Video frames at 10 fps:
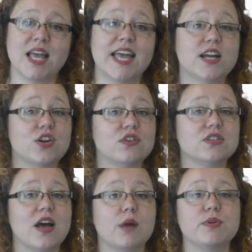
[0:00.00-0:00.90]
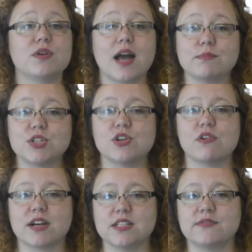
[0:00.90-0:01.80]
It can also help you capture
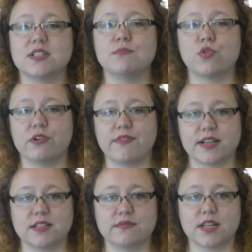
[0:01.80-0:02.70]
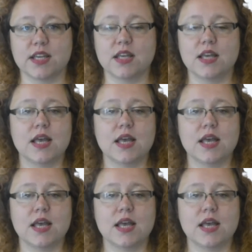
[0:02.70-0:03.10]
your activity more effectively,